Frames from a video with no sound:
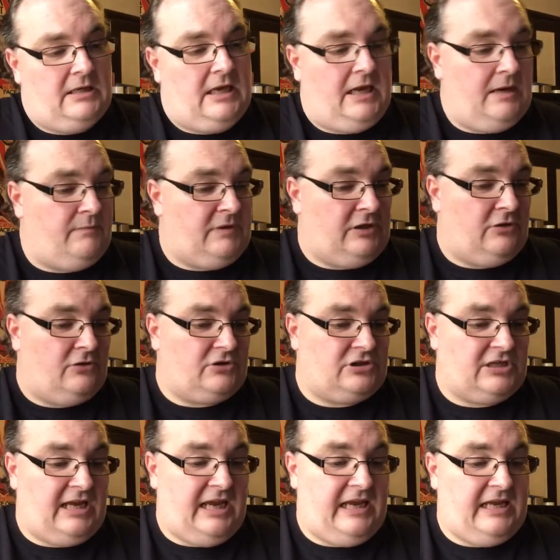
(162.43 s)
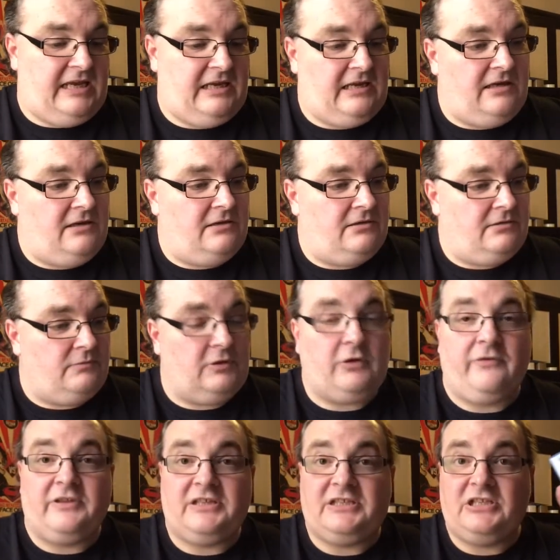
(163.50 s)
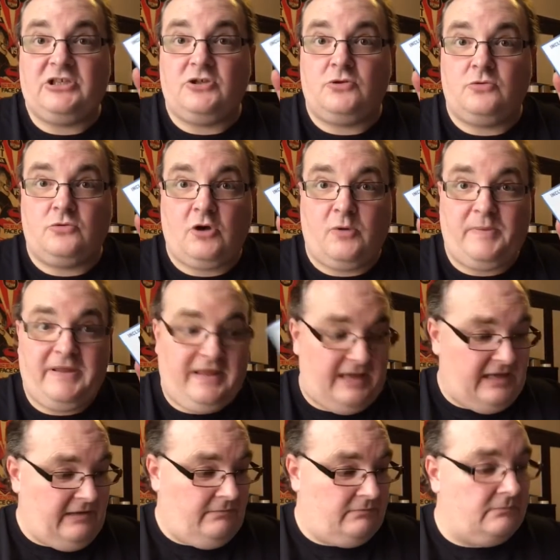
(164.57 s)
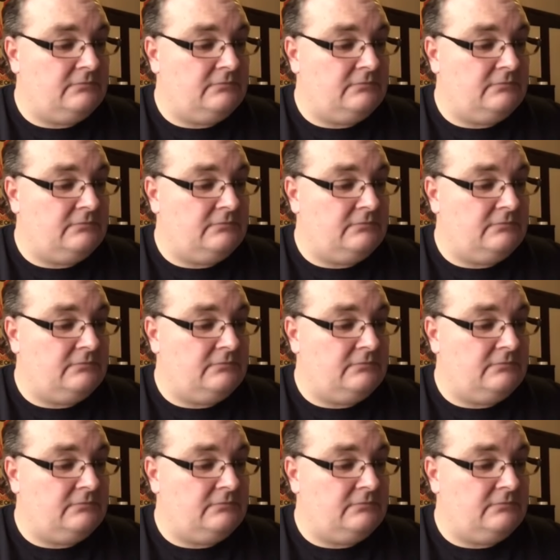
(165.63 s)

and we got the digital copy there,